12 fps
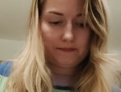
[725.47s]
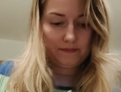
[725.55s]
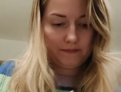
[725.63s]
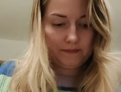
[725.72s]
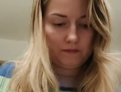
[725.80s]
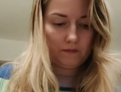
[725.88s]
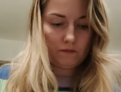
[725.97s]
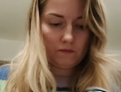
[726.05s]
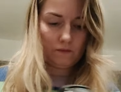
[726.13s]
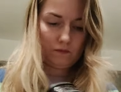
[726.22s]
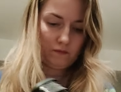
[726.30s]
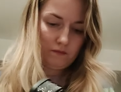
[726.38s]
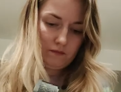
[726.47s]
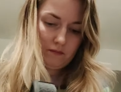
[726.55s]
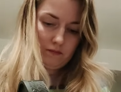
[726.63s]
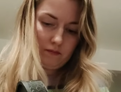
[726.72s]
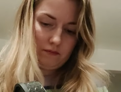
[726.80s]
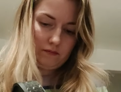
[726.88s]

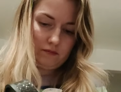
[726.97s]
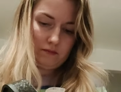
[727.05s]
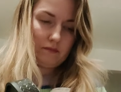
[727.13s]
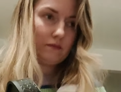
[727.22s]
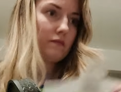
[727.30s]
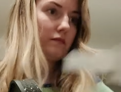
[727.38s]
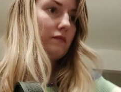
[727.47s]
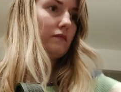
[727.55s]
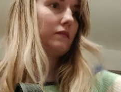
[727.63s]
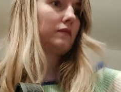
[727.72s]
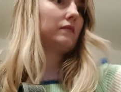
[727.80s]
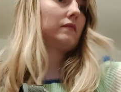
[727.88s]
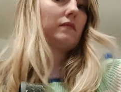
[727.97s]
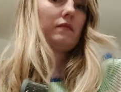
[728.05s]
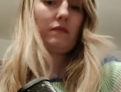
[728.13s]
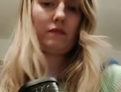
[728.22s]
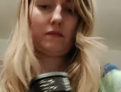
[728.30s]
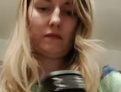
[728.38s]

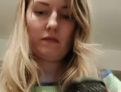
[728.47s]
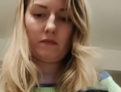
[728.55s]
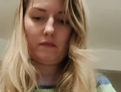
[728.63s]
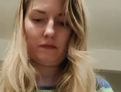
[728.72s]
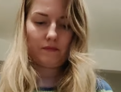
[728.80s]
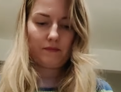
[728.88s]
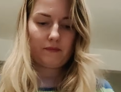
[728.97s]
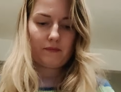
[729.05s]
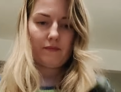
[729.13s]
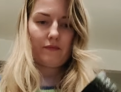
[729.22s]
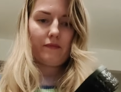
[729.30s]
Nobody speaks.